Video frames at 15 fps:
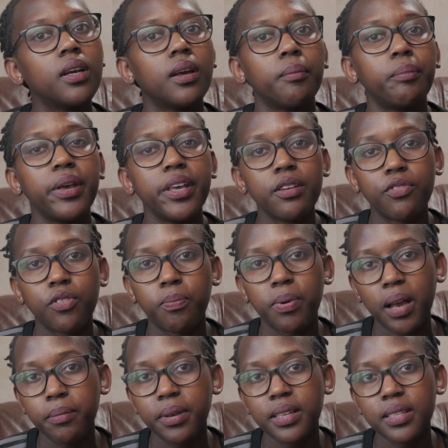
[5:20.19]
paying for
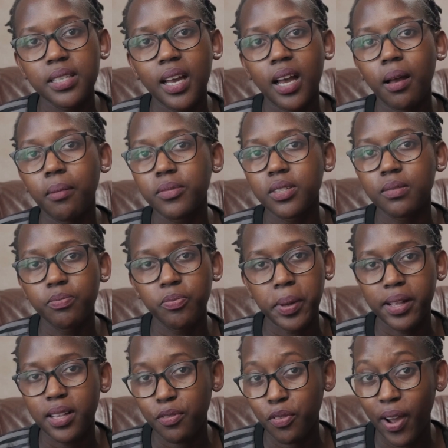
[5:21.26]
PLAB exams,
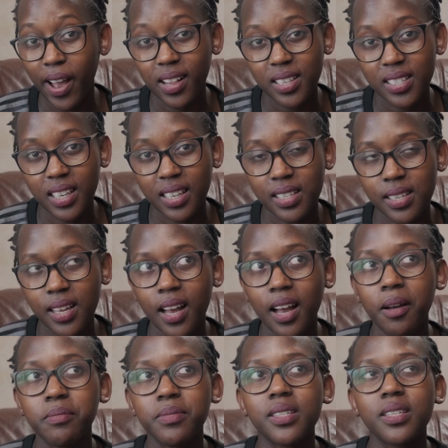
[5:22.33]
paying for IELTS
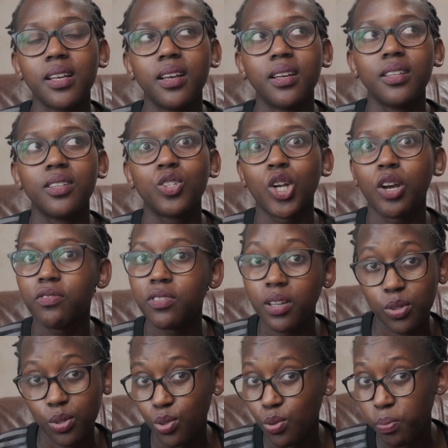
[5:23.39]
exams,
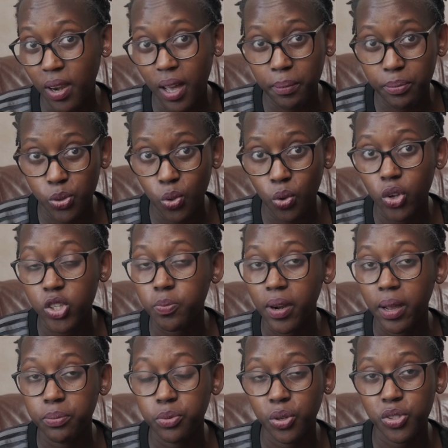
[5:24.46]
traveling to do PLAB 2, because
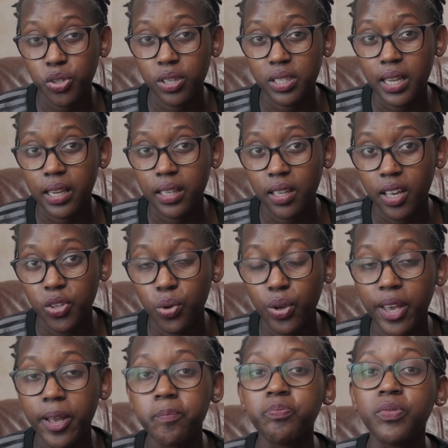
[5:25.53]
PLAB 2 is only done in the
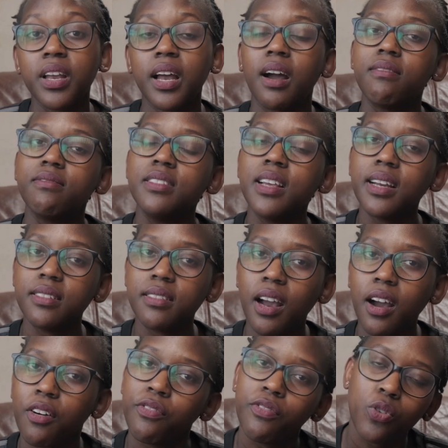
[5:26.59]
UK. I've done
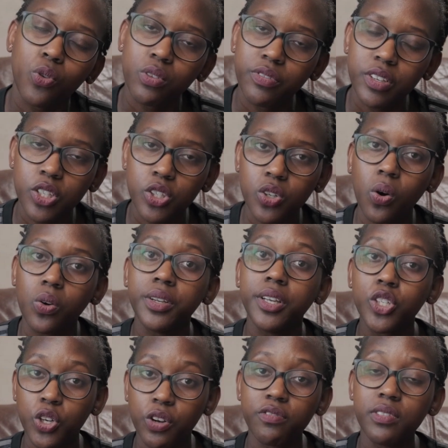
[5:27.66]
a full video on
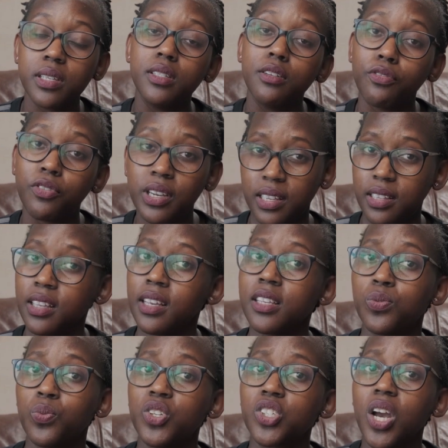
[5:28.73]
each of these different
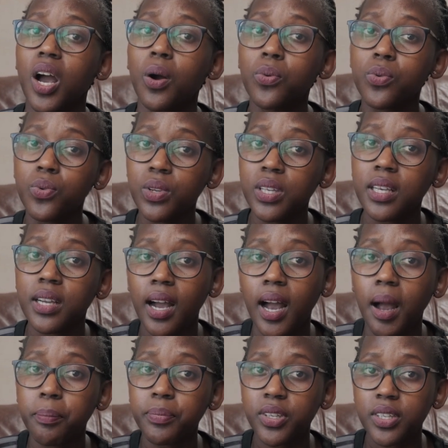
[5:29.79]
things, which I will link
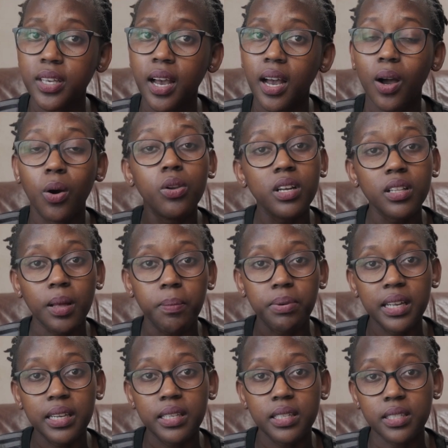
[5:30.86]
up here. I'll link the
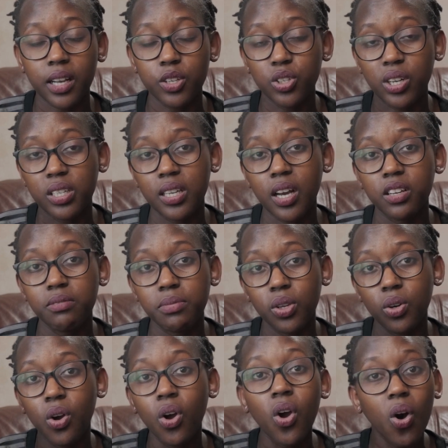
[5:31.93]
playlist actually down
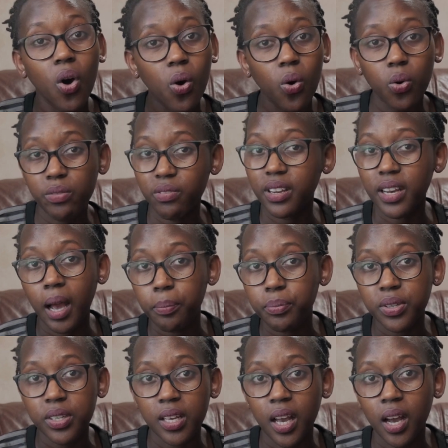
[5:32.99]
below, or even up
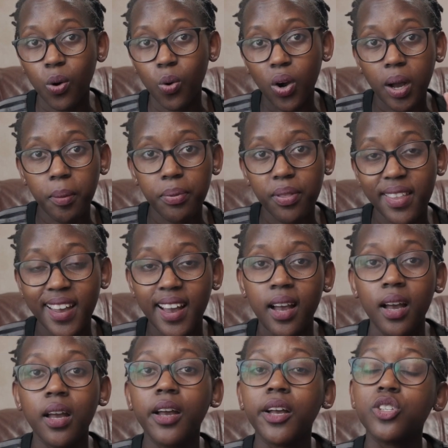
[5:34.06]
here or up there,
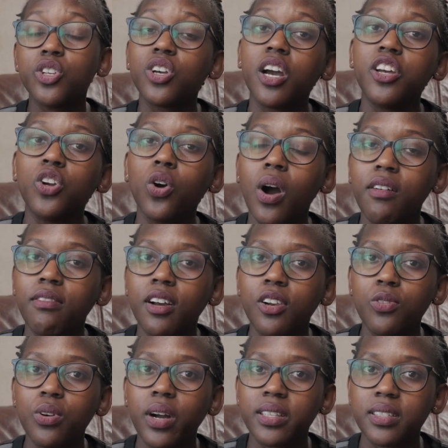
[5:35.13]
so you can go have a
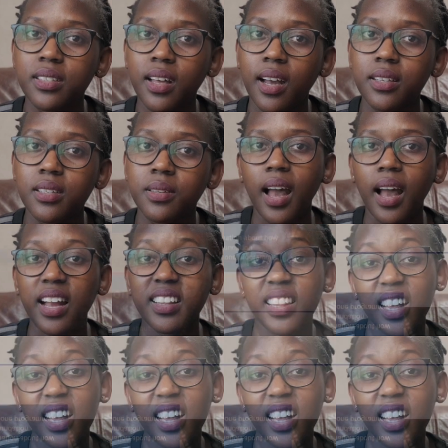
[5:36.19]
look at that. And